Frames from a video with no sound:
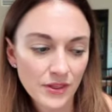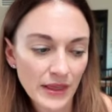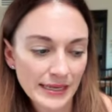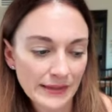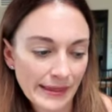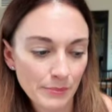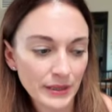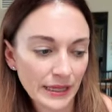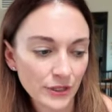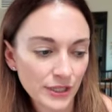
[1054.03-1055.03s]
The Lightning Lane
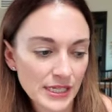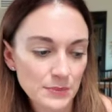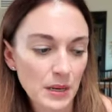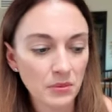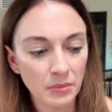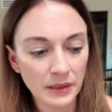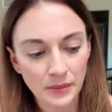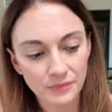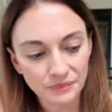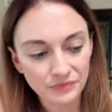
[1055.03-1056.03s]
planner is
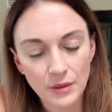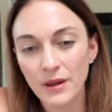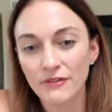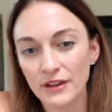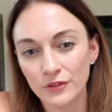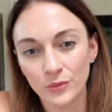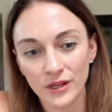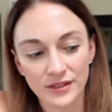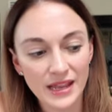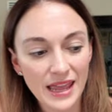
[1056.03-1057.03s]
probably my favorite
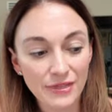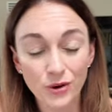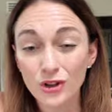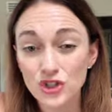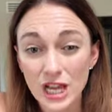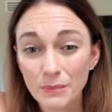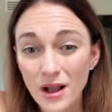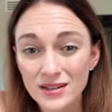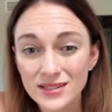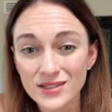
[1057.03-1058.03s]
one. They're all check
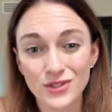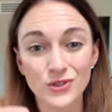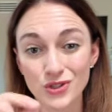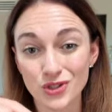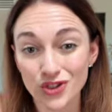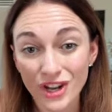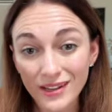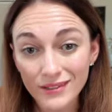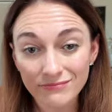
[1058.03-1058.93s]
boxes, so you just check.